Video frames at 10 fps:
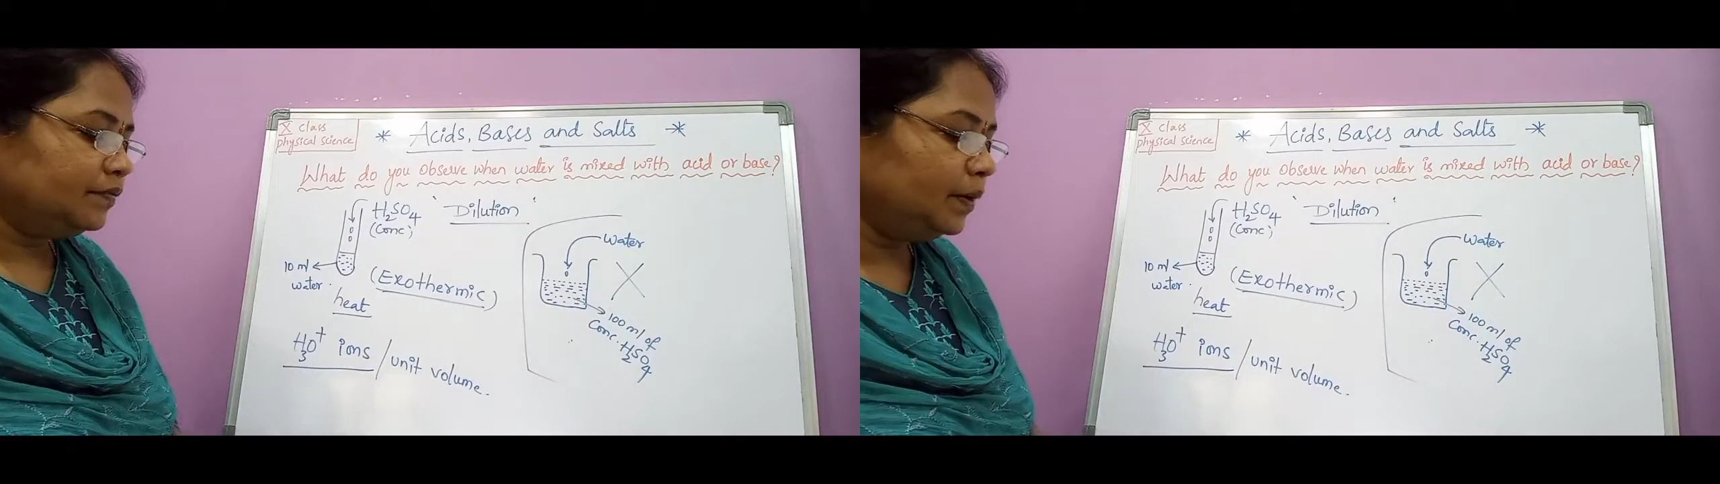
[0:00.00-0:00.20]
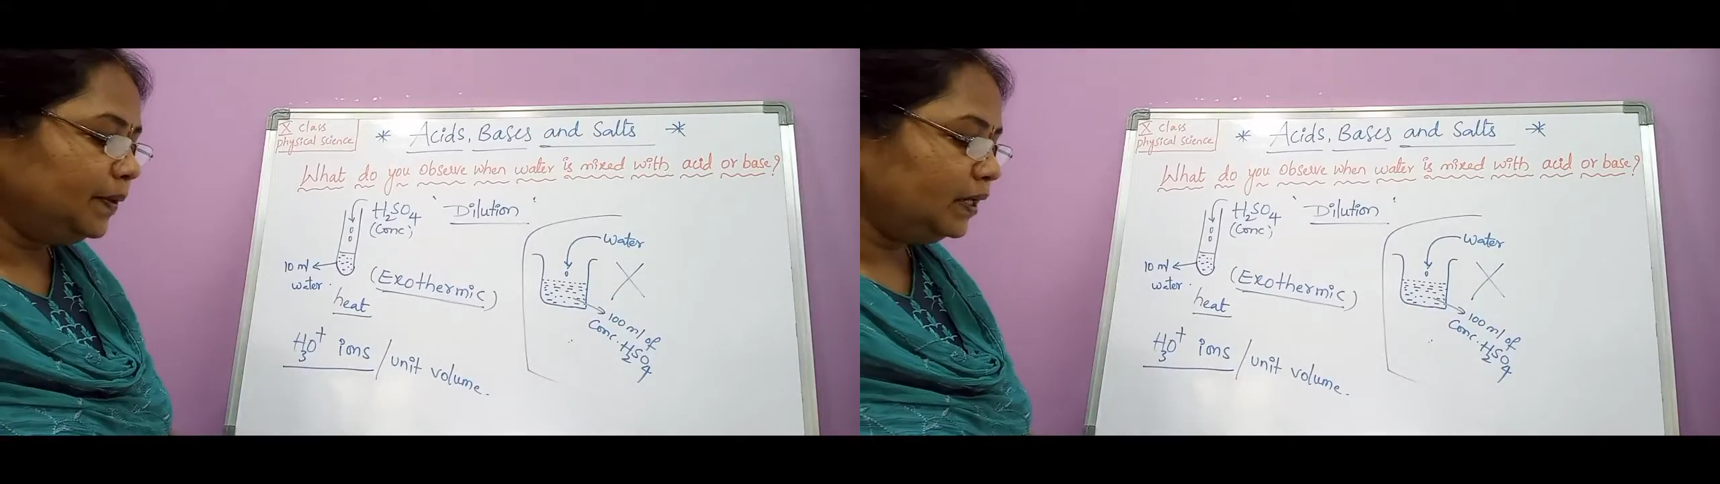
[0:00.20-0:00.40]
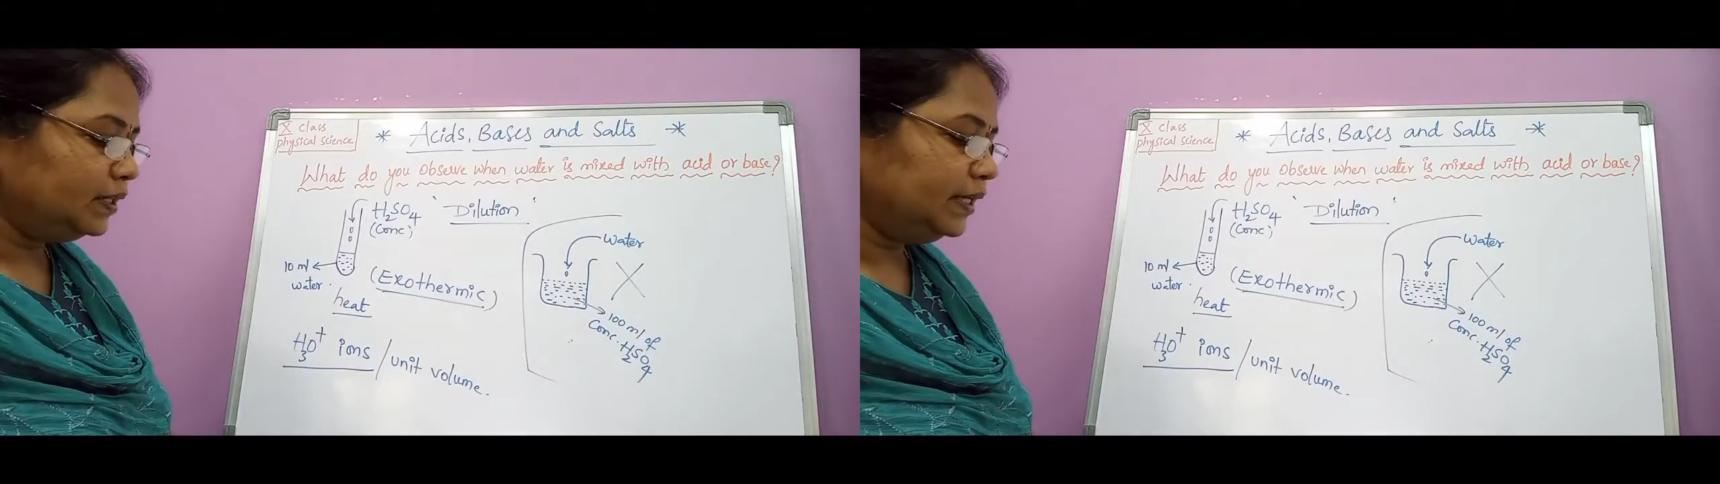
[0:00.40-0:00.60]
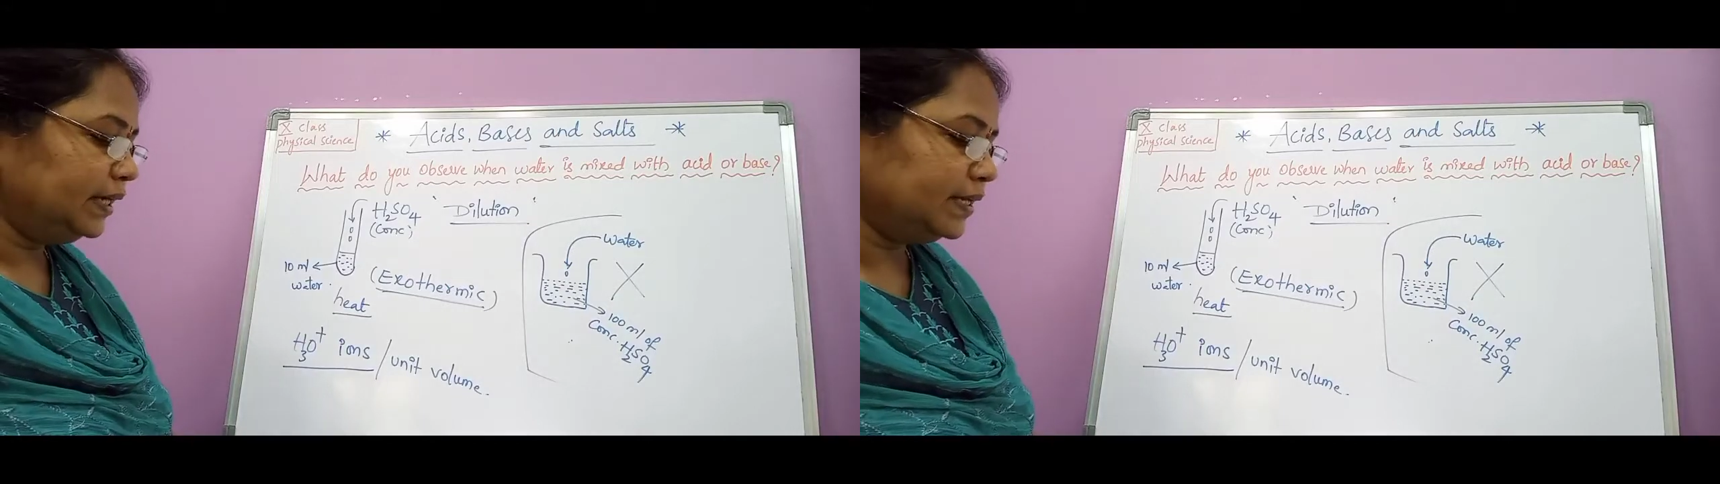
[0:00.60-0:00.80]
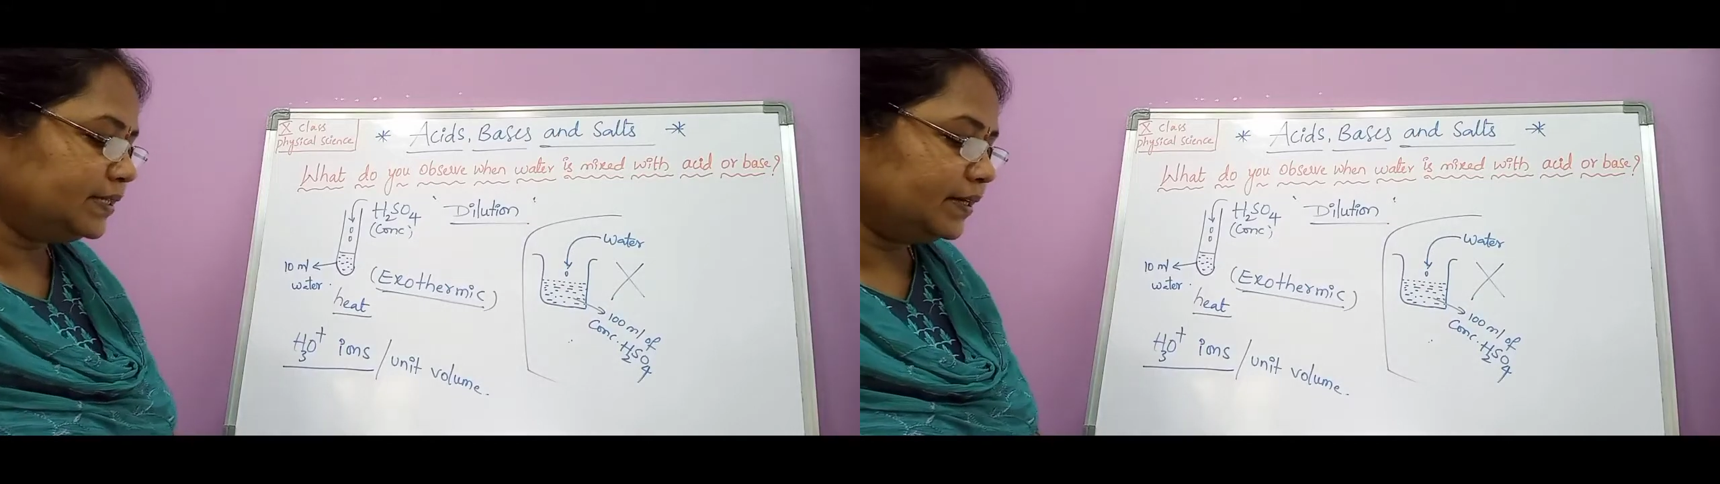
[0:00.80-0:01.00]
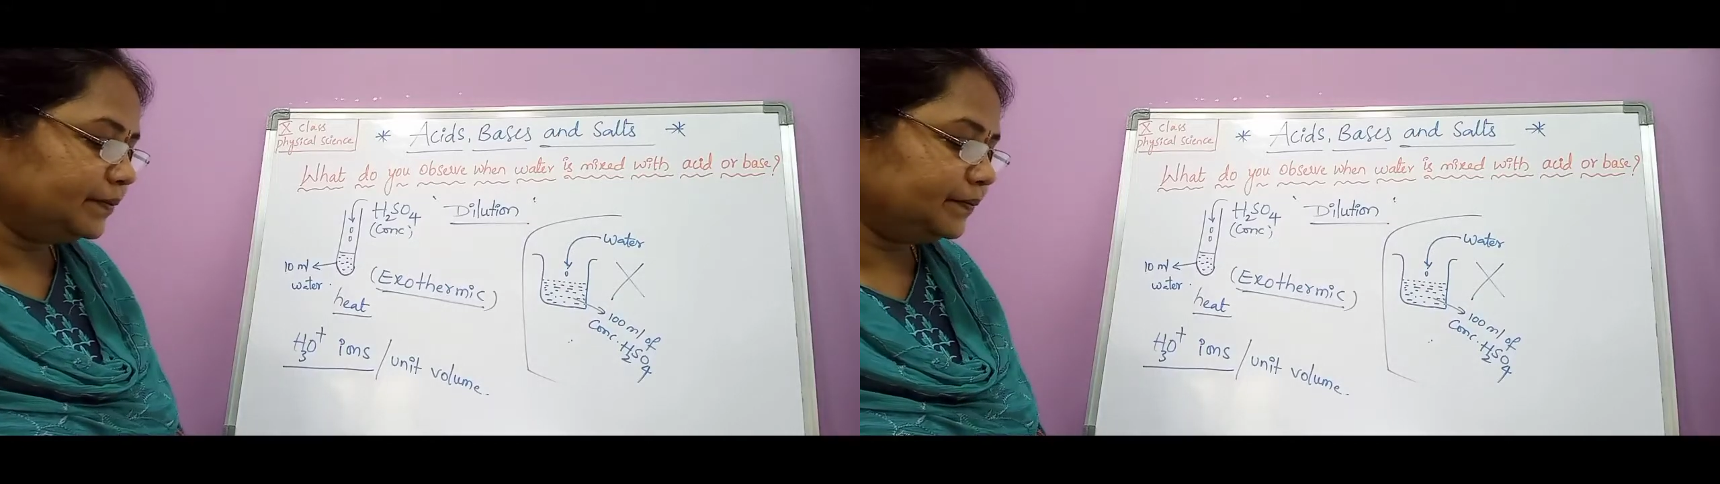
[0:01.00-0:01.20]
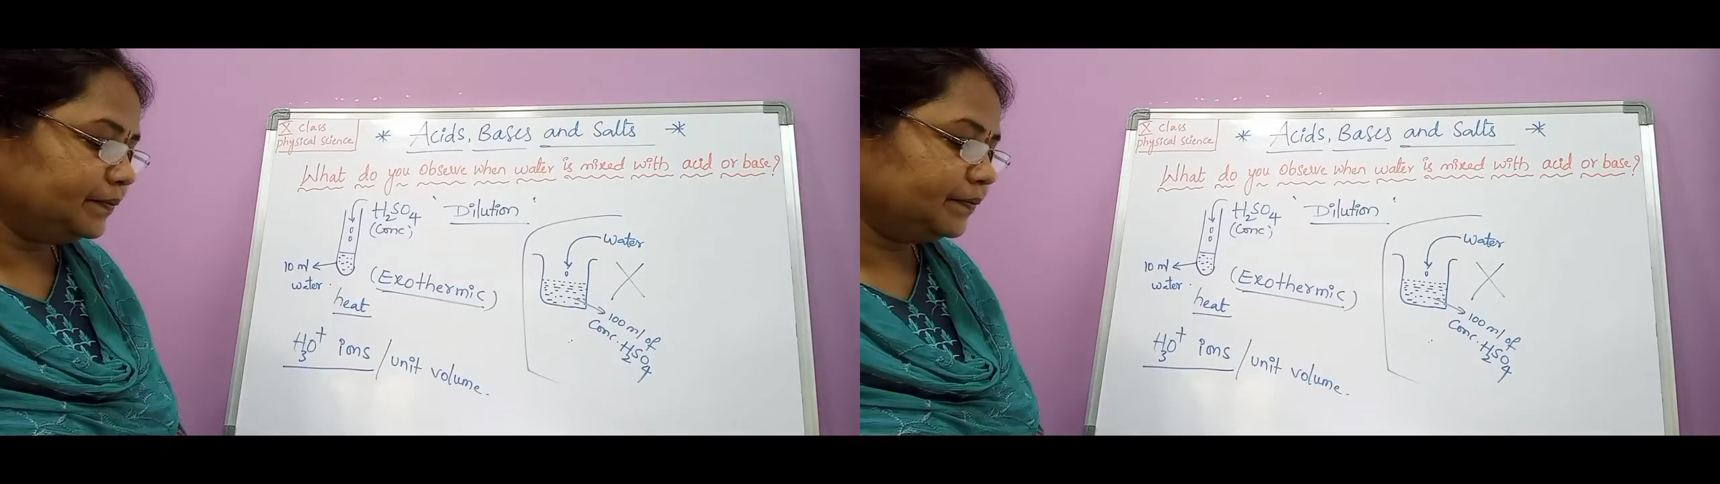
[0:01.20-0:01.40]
will be decreasing.